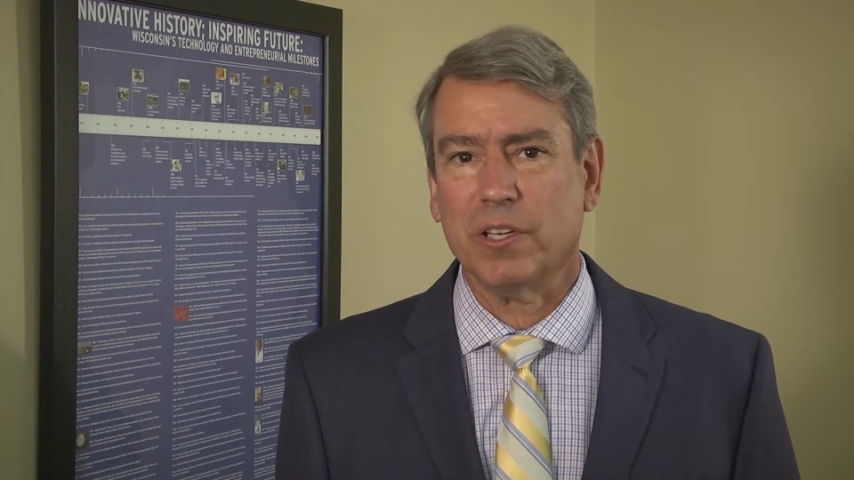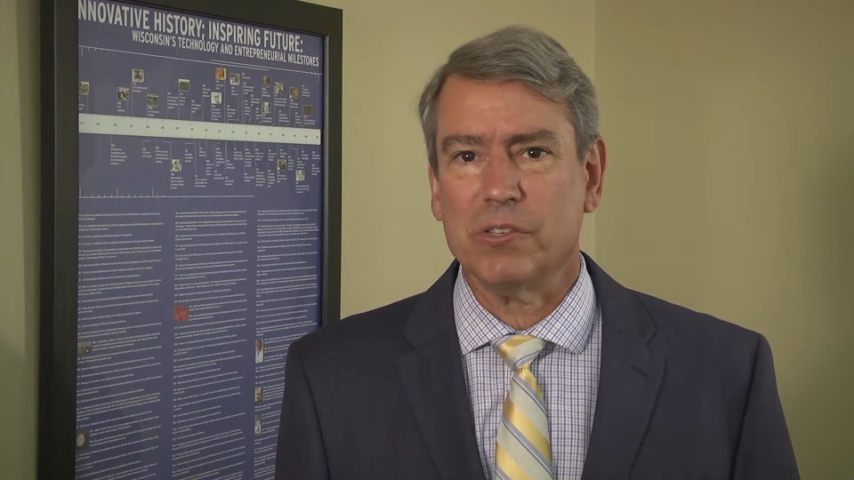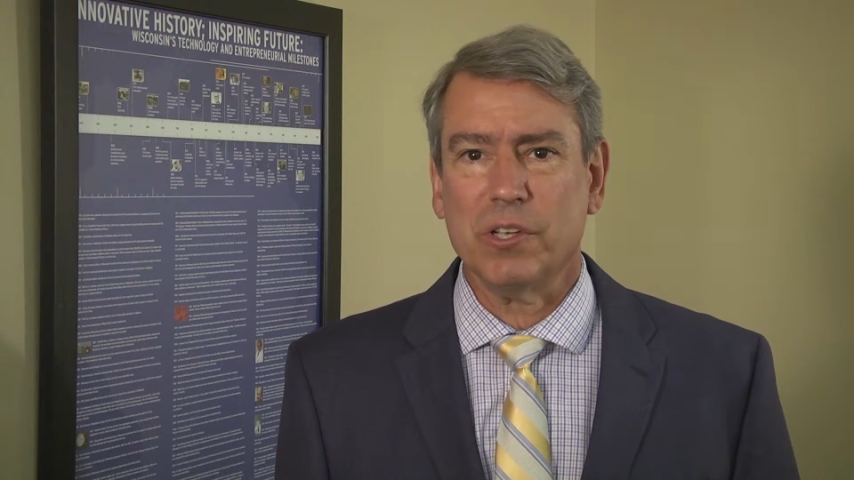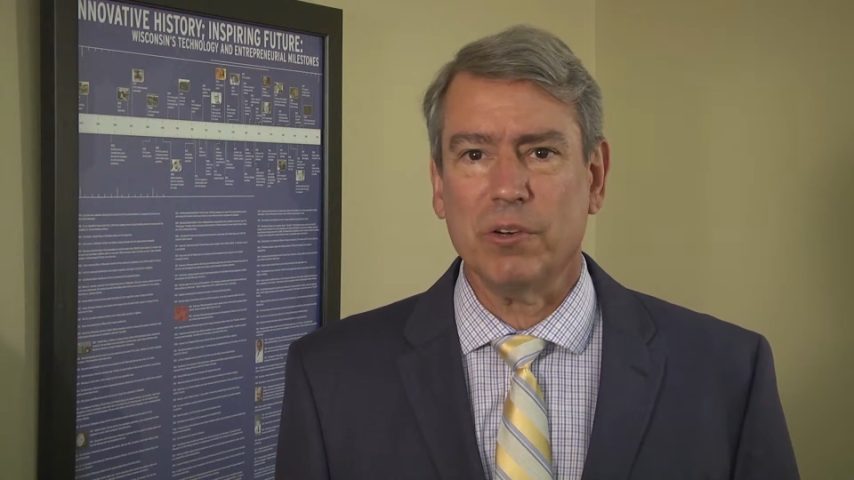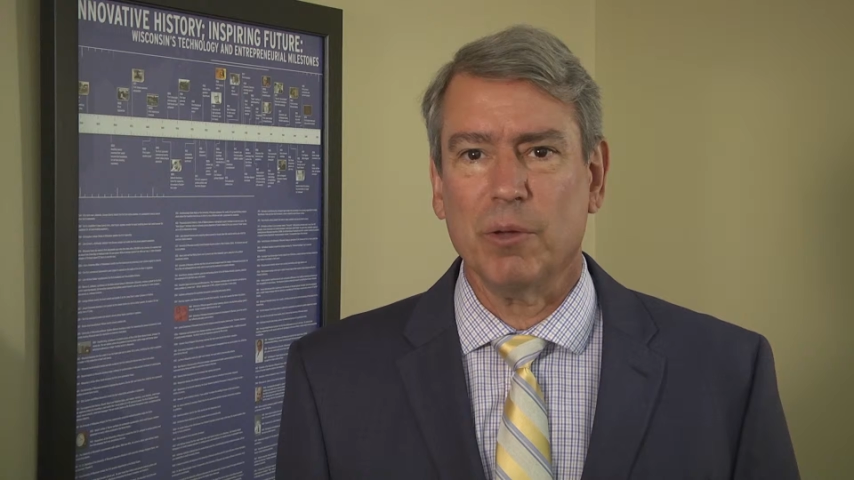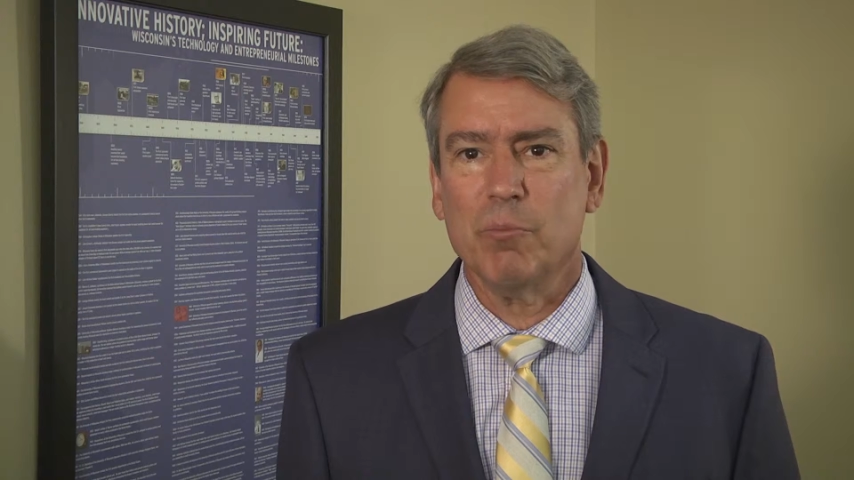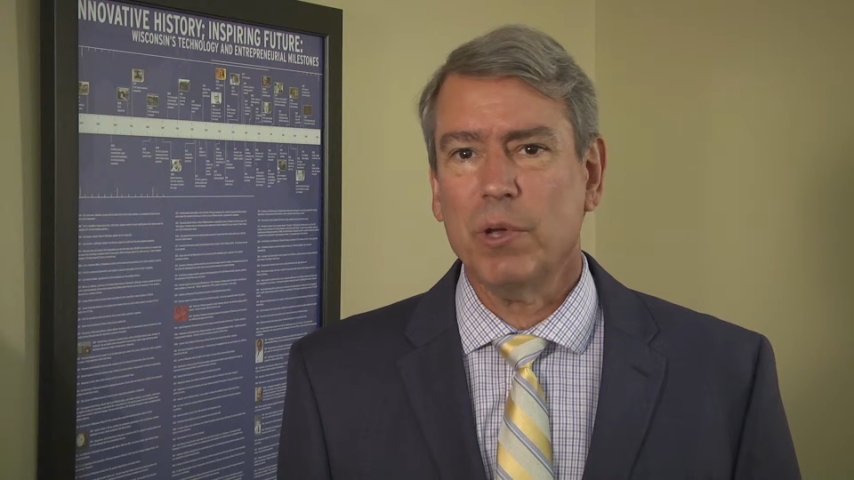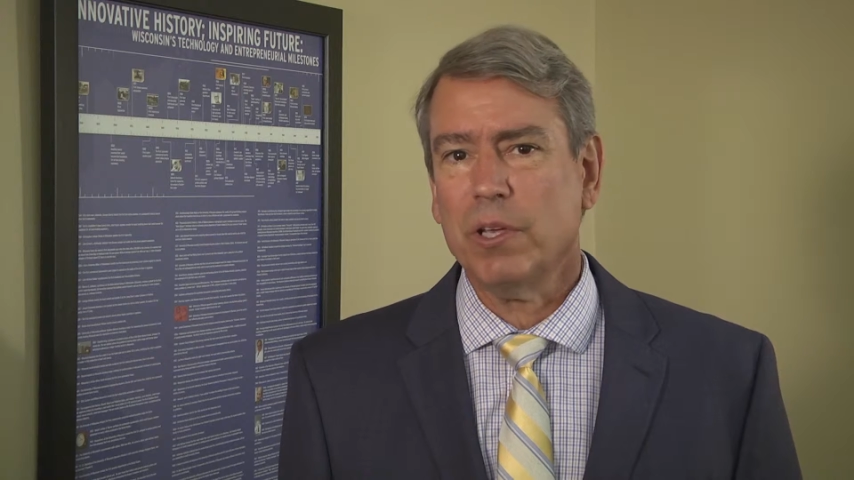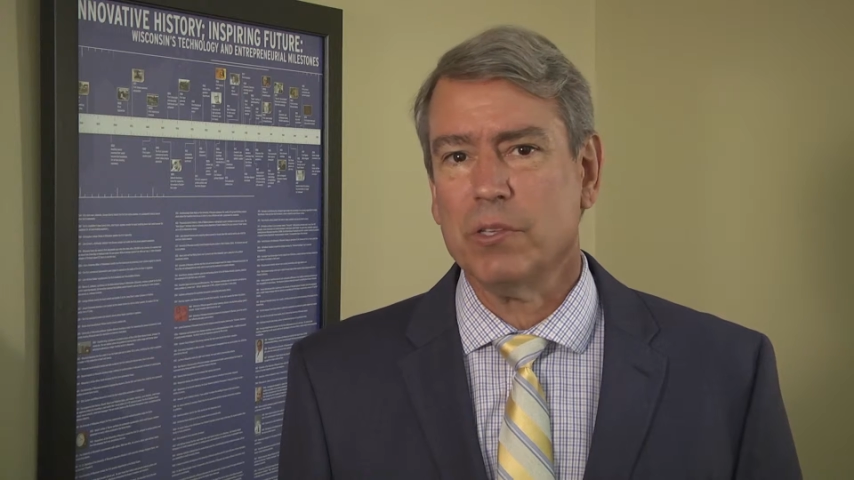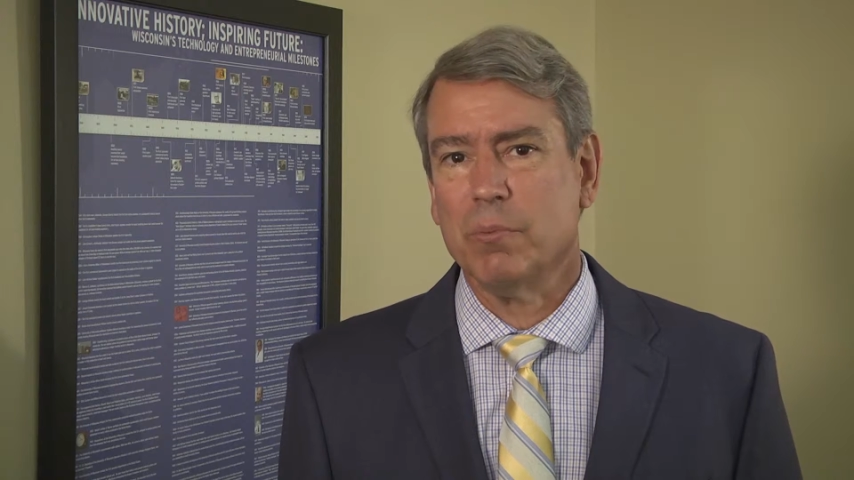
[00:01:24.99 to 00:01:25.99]
consider that
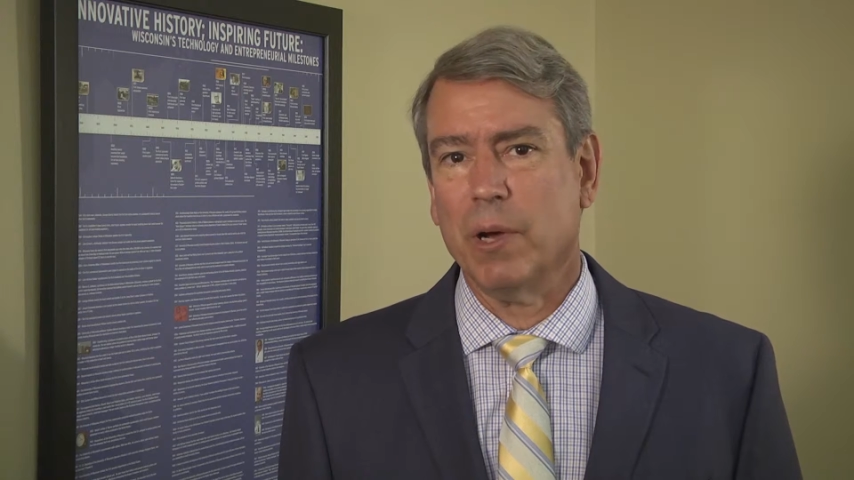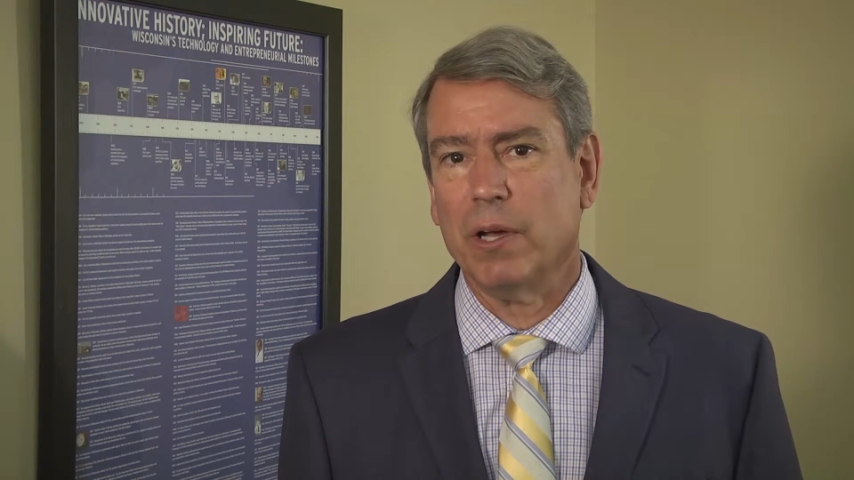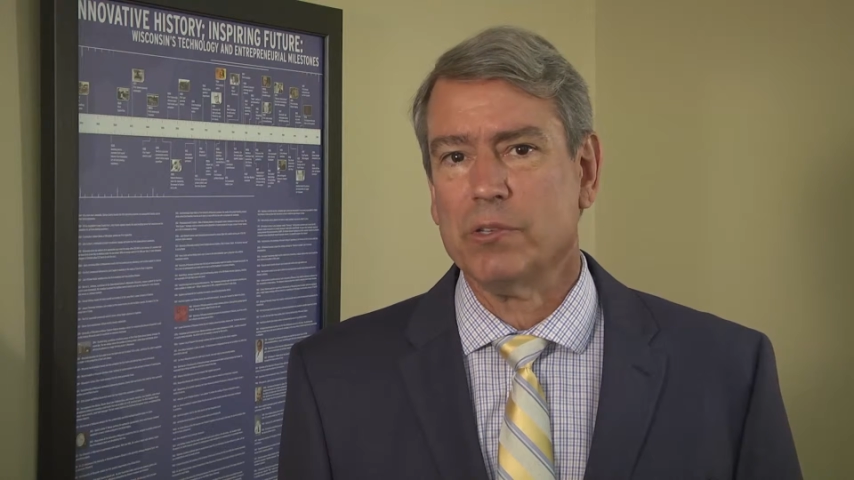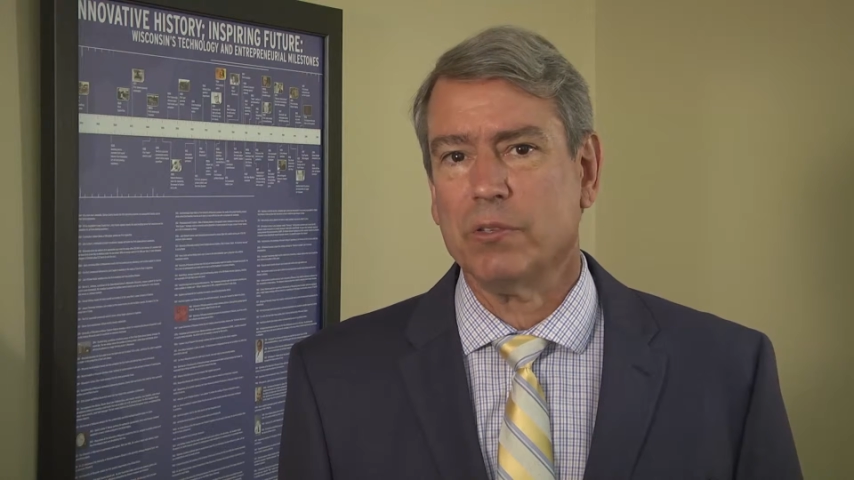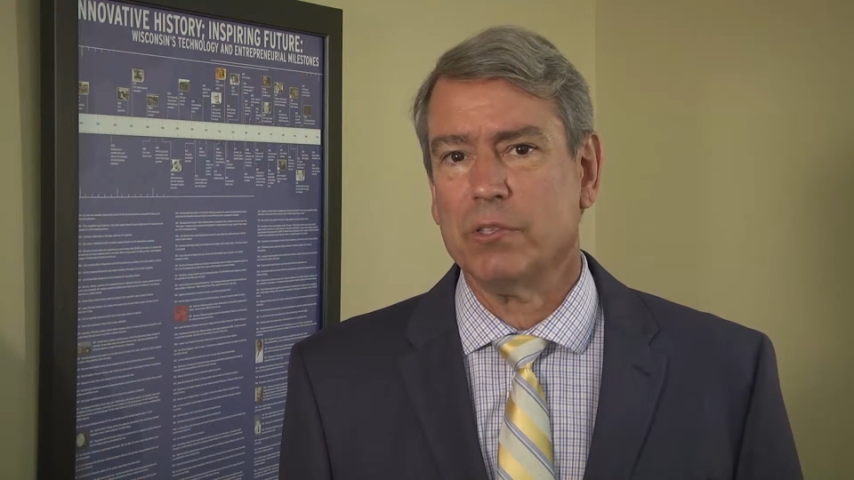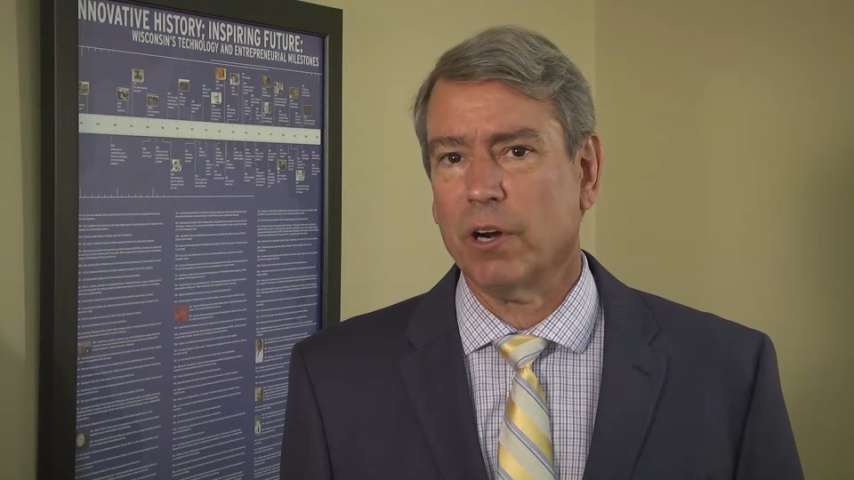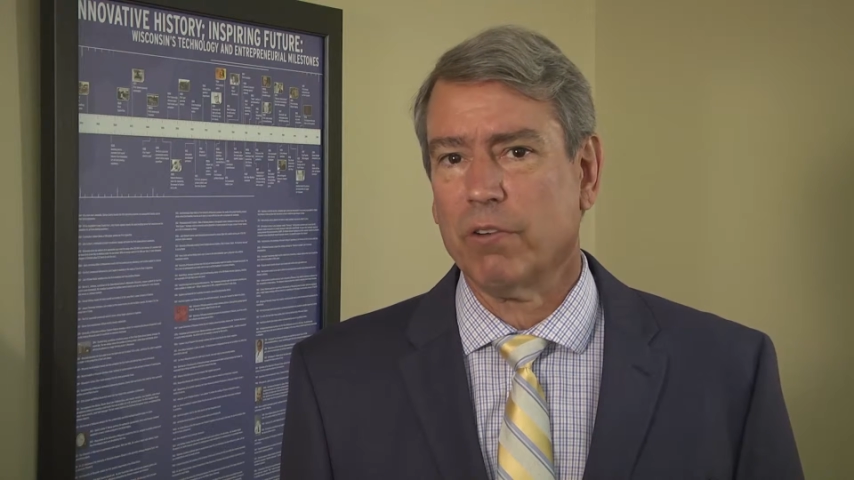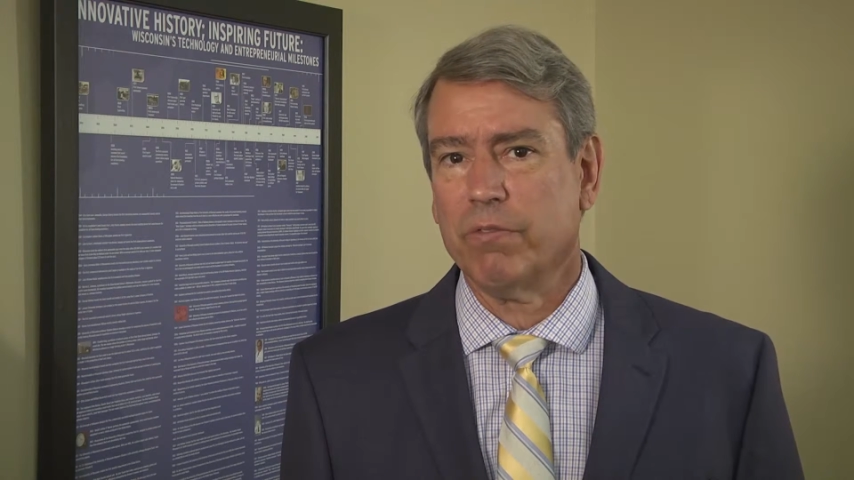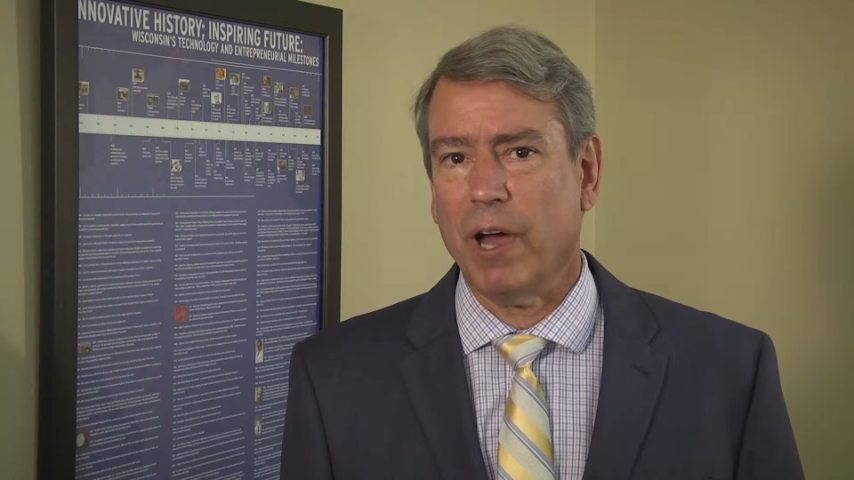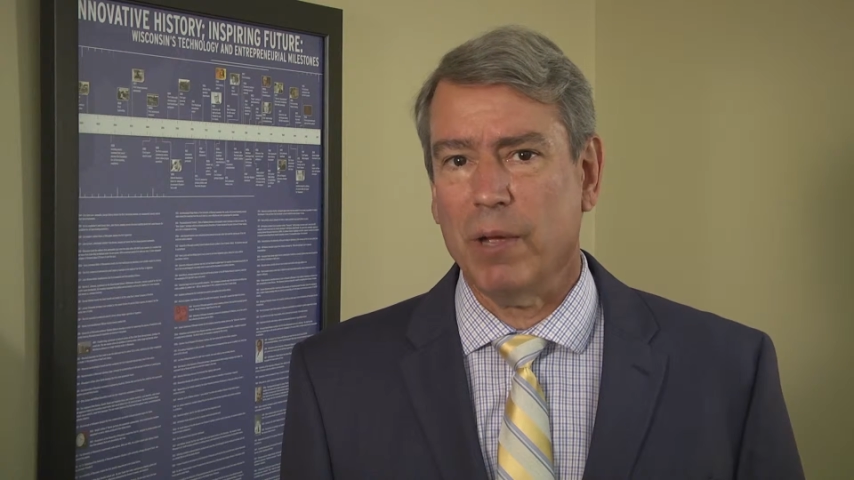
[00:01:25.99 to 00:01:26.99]
millions of miles of
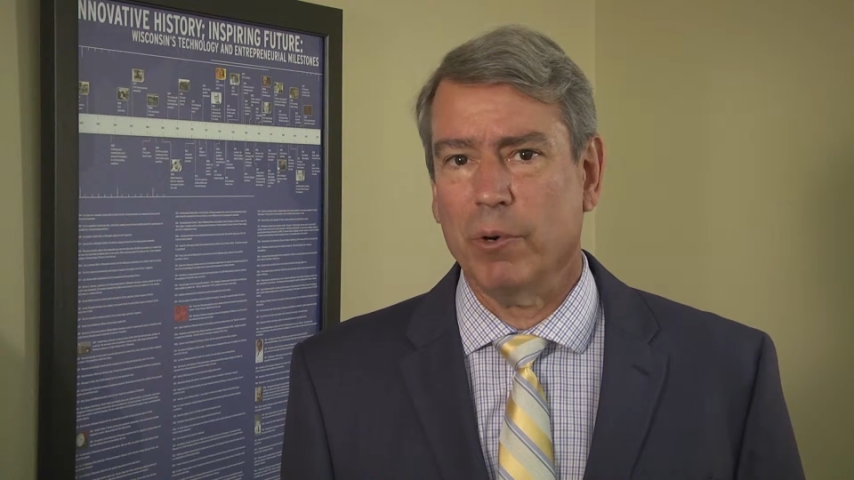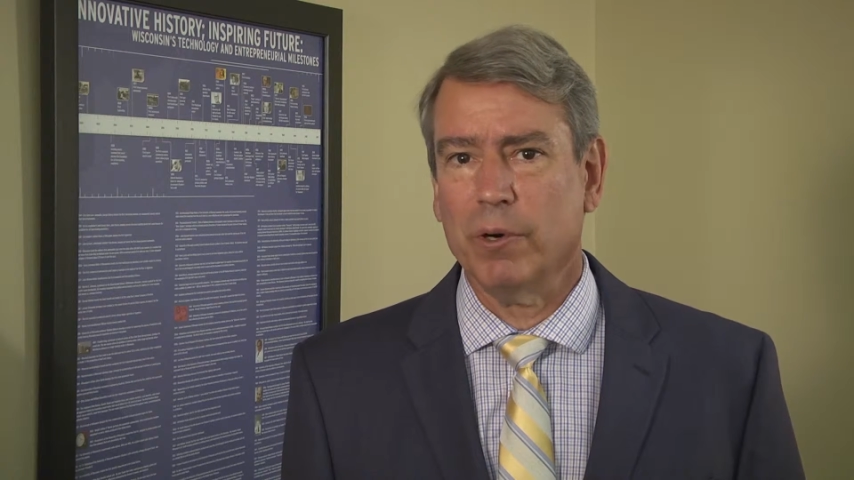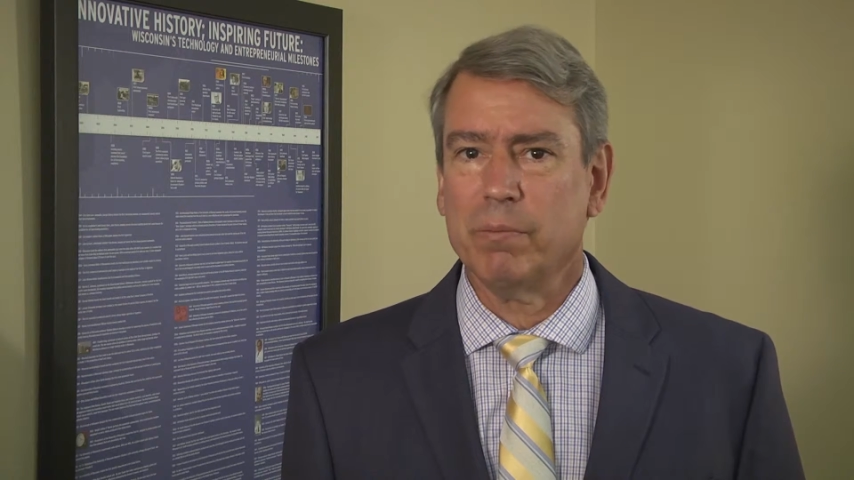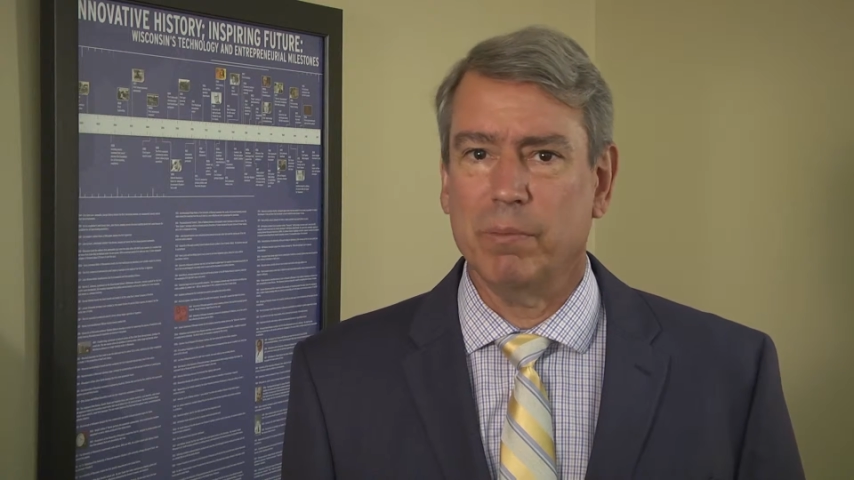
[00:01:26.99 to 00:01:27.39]
dark fiber,